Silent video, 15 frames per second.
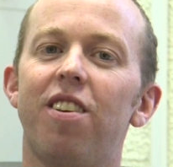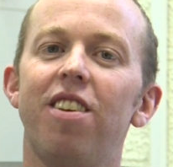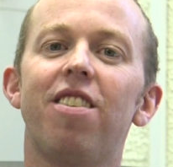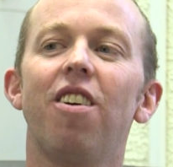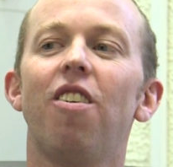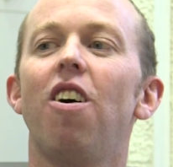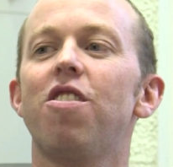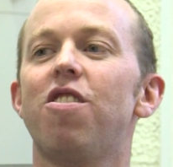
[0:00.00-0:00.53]
since
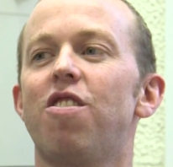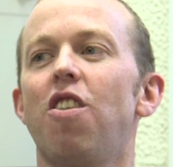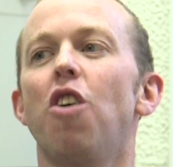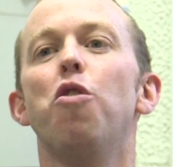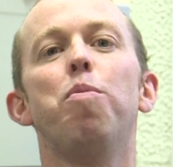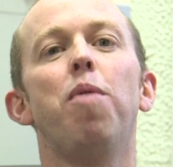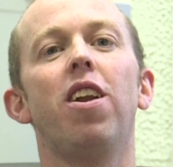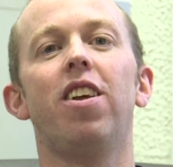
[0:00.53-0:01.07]
there are
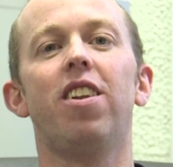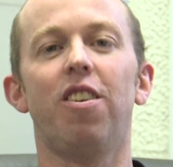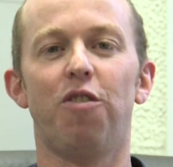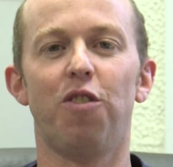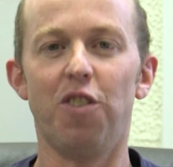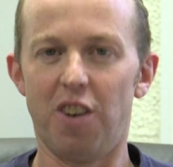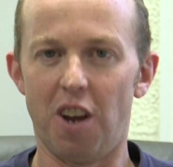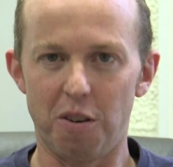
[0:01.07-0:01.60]
so many
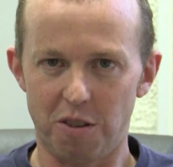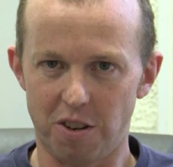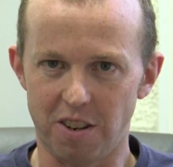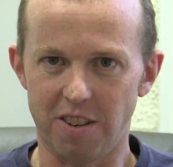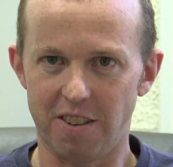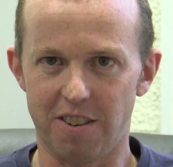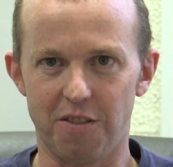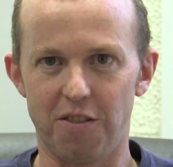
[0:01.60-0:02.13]
different
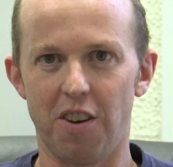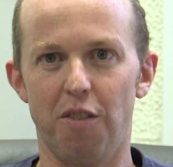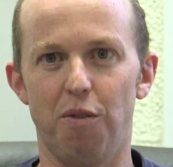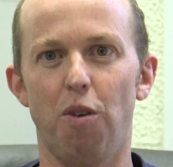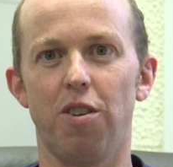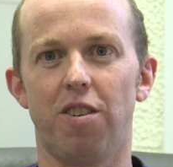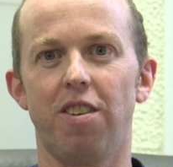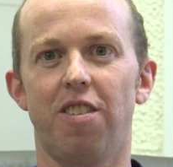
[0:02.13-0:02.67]
notions of
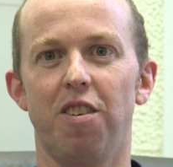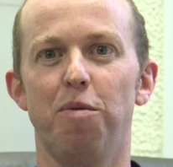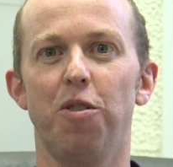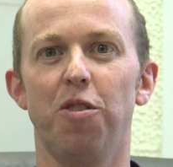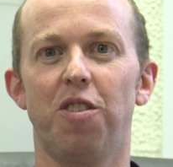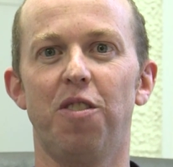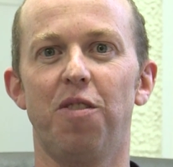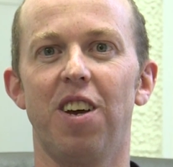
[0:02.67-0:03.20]
what is a
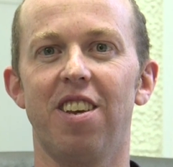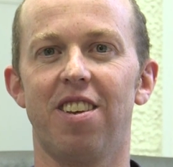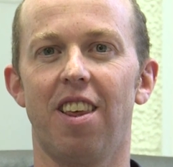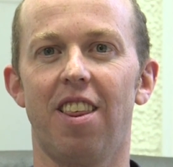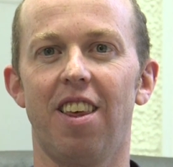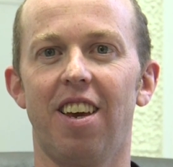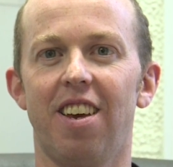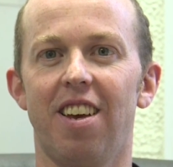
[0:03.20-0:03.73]
multiverse, I
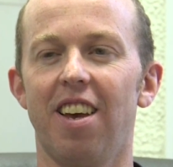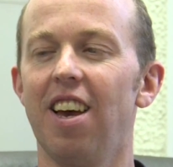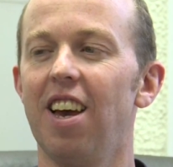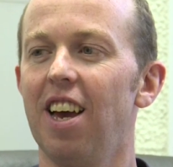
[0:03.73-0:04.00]
think